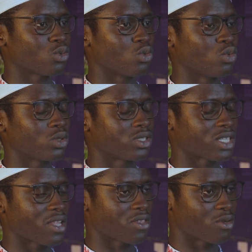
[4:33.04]
to
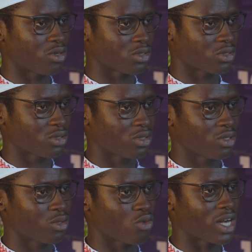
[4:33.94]
strengthen us,
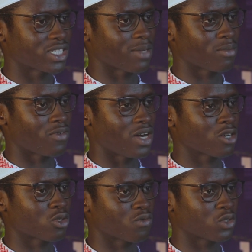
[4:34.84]
to accept our
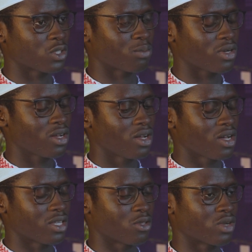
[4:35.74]
act of worship,
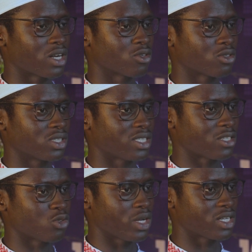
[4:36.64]
and to grant us the
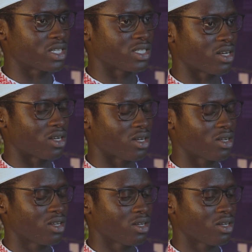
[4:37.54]
chance to enter Jannah.